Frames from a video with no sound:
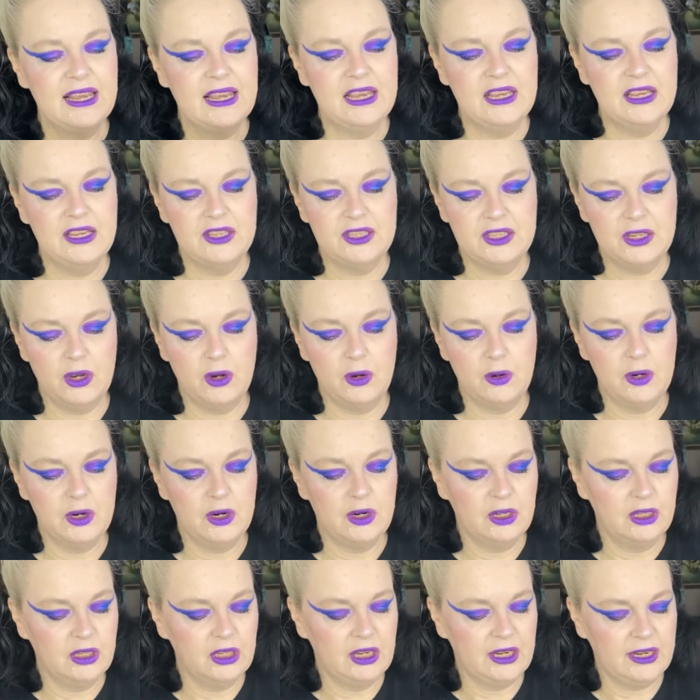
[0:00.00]
So you're
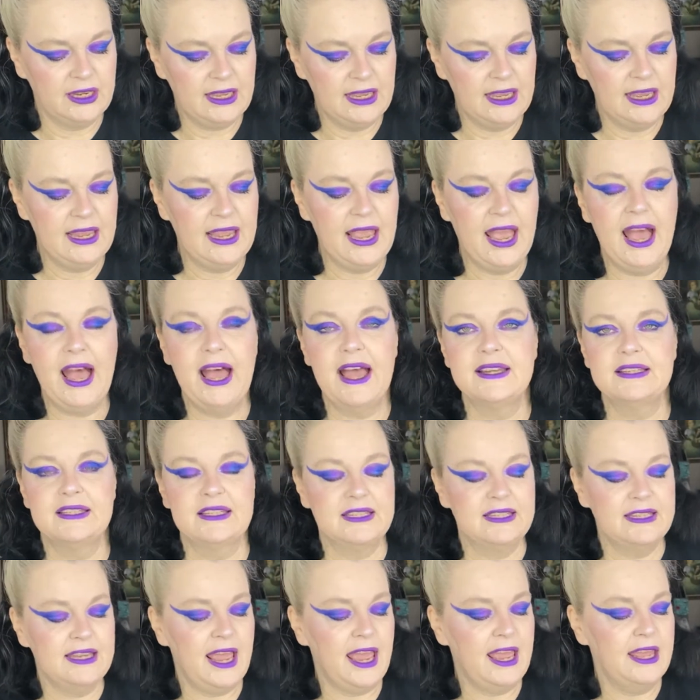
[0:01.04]
looking at
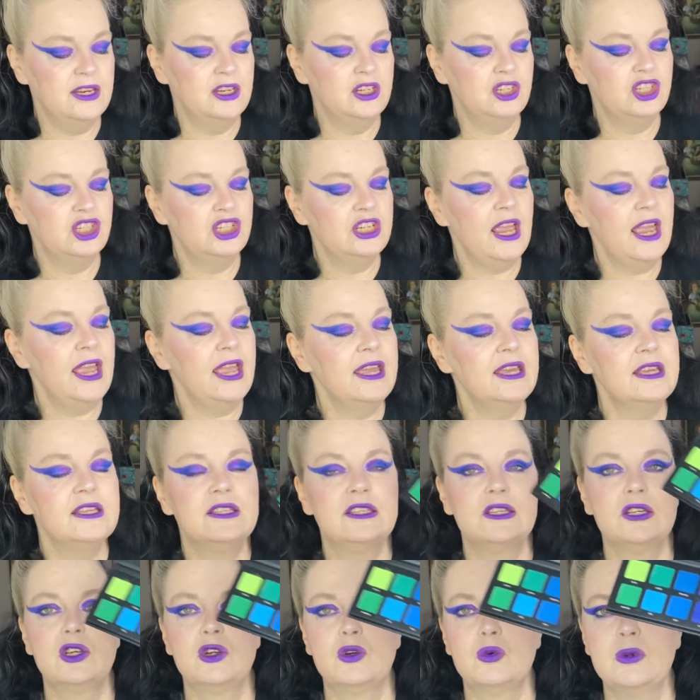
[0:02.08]
10 shades,
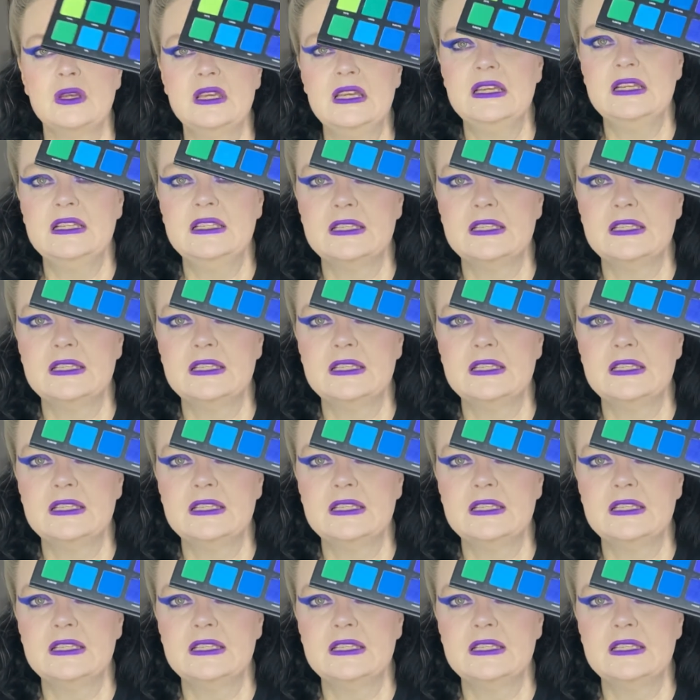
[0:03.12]
greens,